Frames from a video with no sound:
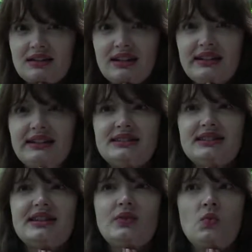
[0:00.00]
Gaia's
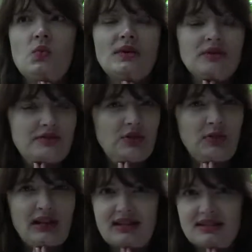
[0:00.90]
in a wonderful
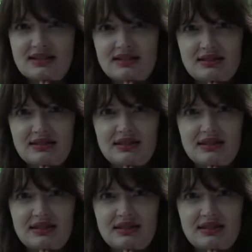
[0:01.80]
place.